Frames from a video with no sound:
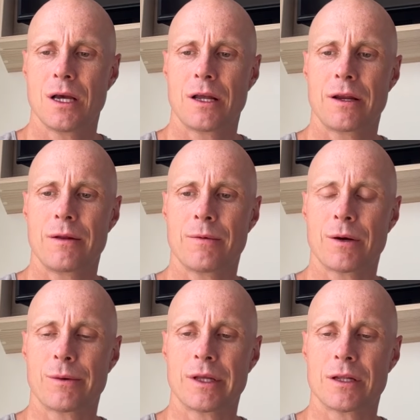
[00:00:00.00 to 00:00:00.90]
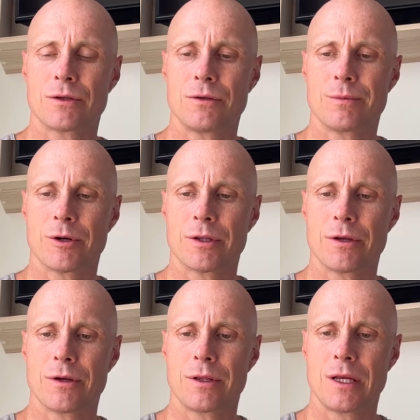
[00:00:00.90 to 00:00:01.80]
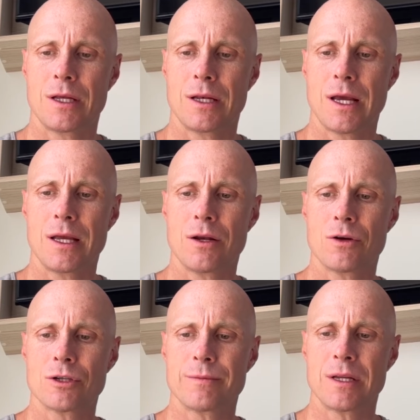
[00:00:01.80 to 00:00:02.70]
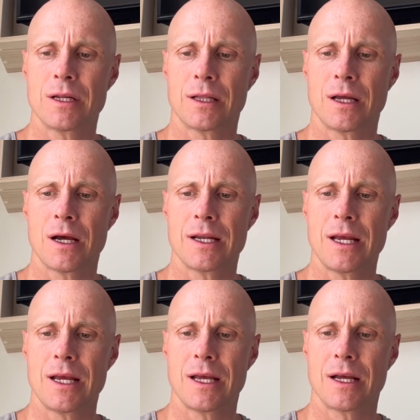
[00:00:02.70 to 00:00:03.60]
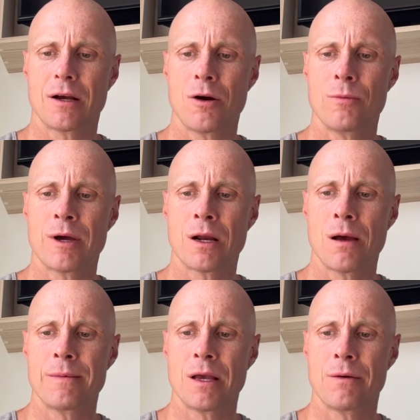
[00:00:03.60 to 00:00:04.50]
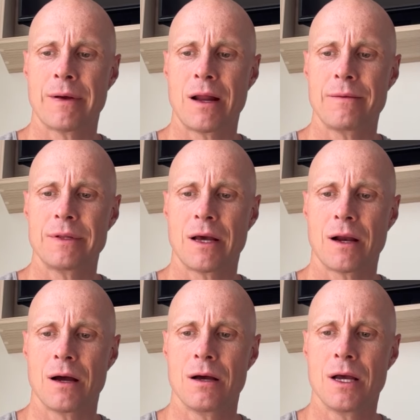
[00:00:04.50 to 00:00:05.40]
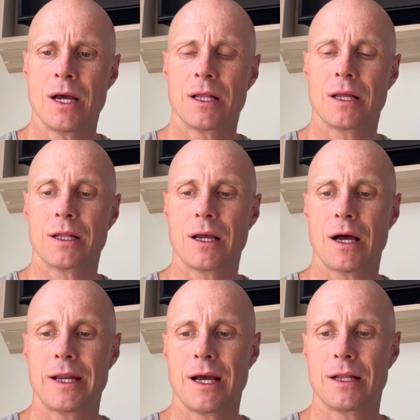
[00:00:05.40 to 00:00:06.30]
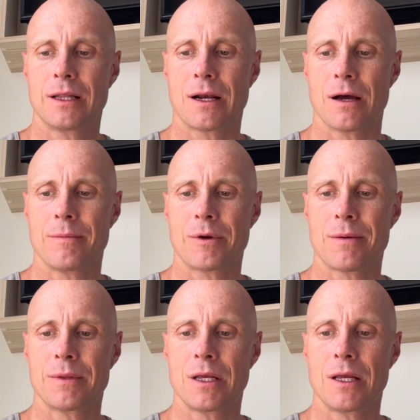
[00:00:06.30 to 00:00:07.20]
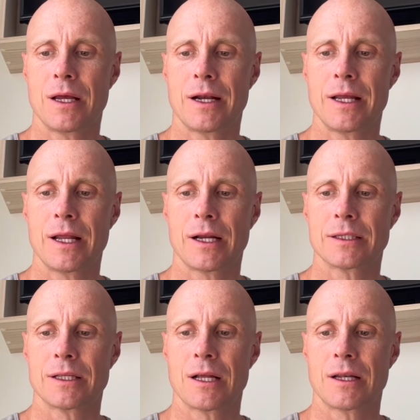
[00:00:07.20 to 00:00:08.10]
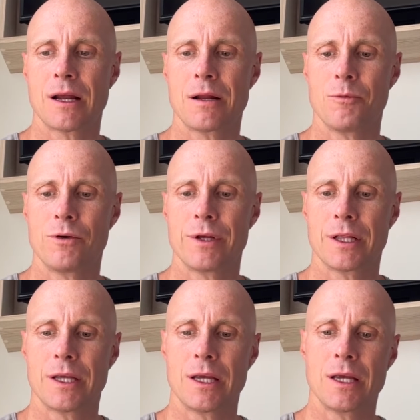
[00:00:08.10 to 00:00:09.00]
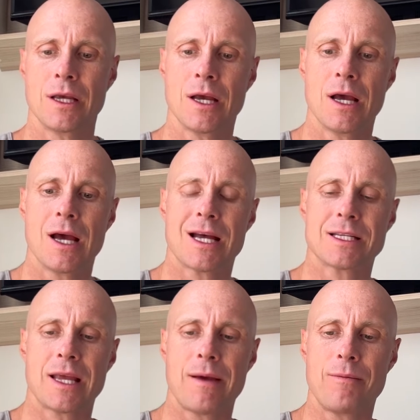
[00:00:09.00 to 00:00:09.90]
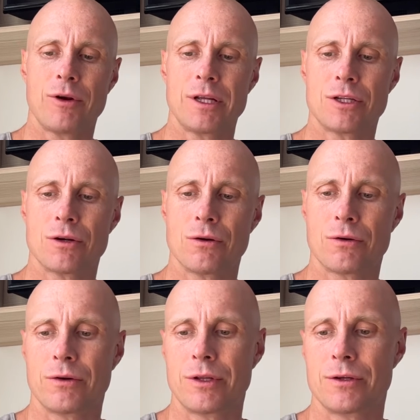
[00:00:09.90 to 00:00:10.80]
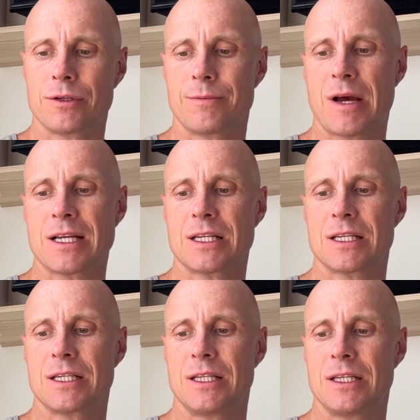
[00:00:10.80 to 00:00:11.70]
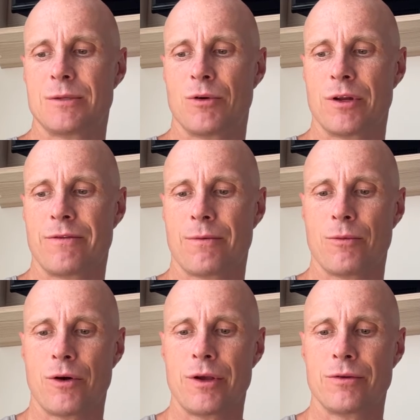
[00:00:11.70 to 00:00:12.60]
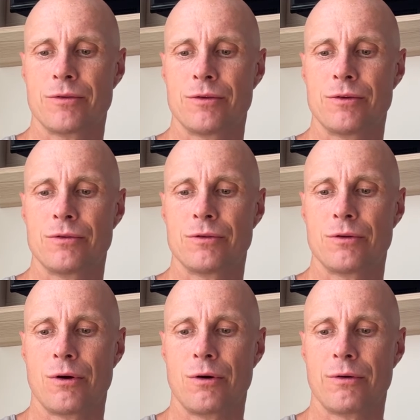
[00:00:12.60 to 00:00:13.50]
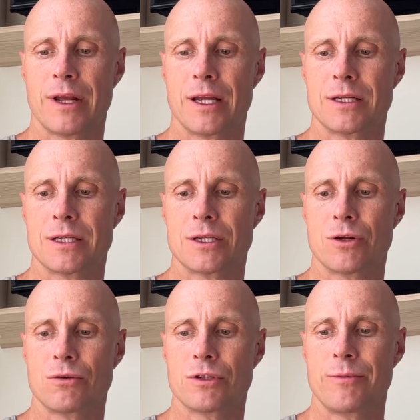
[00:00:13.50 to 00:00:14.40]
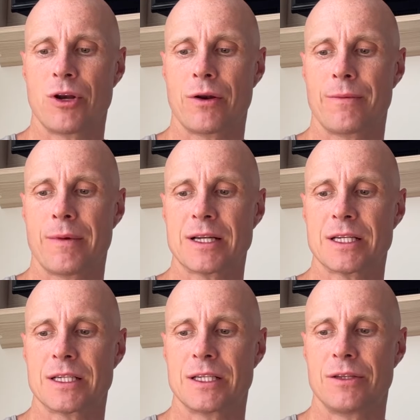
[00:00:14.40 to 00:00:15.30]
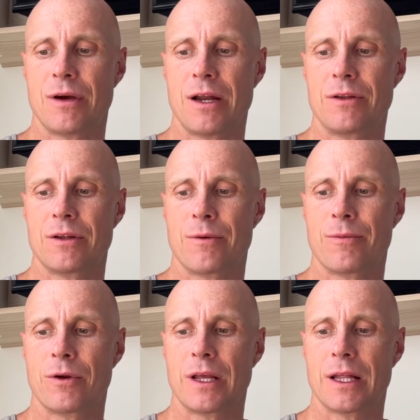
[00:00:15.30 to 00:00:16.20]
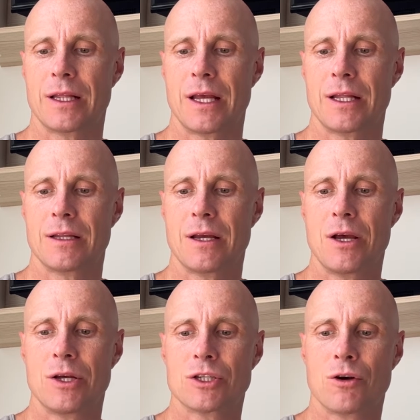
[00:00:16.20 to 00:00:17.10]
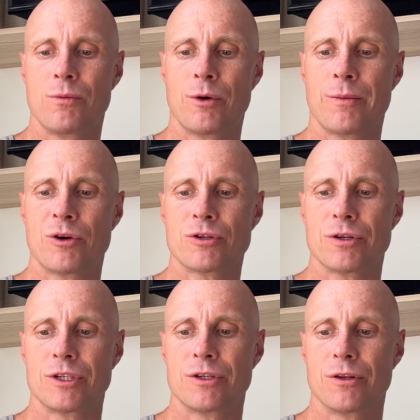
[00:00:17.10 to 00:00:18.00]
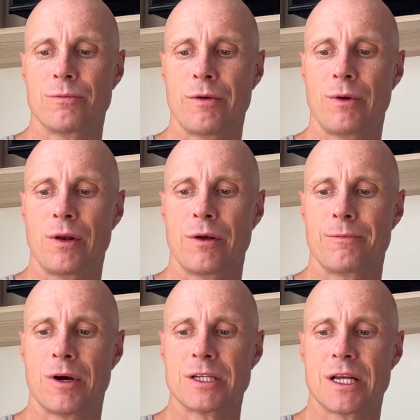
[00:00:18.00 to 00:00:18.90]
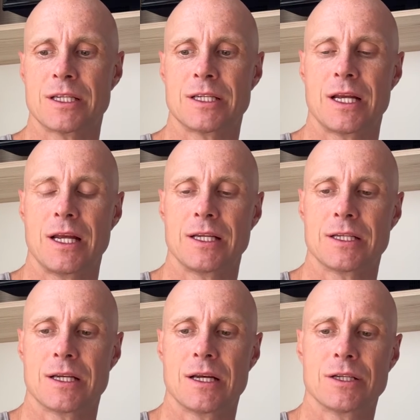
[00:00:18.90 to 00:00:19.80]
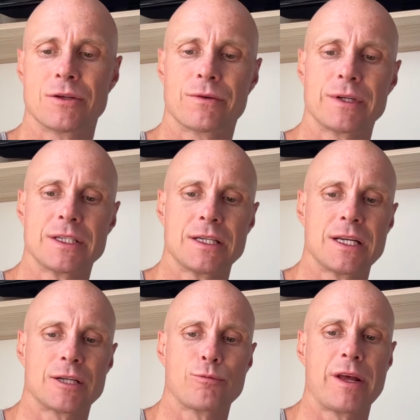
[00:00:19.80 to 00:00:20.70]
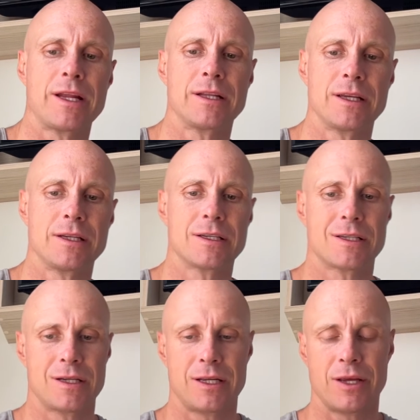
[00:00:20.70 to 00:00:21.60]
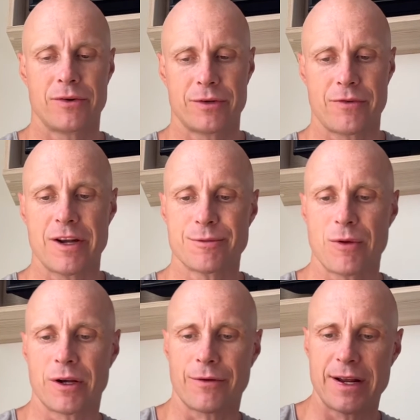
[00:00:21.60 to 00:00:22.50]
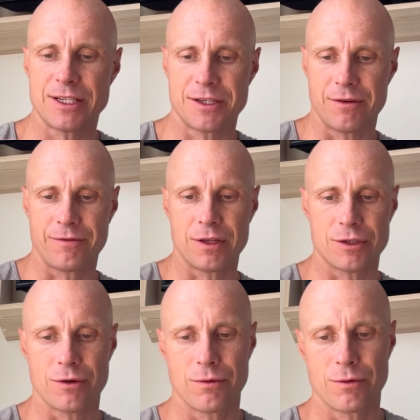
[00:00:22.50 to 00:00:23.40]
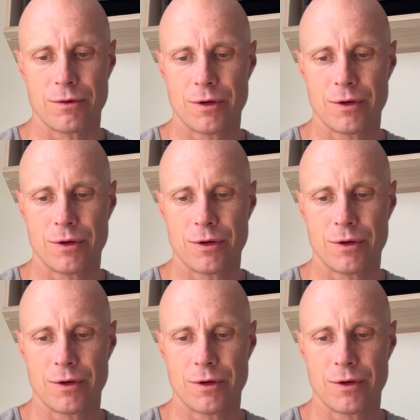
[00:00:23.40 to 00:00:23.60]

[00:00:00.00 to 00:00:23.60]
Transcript: Reading Bhagavad Gita 3.13 Dehinosmin Yata Dehe Kaumaram Yavanam Yara Tatha dehantara prapti adhirastatra namuhyati. As the embodied soul continuously passes in this body from boyhood to youth to old age, the soul similarly passes into another body at death. Sober person is not bewildered by such change. So Krishna is explaining this here, transmigration of the soul.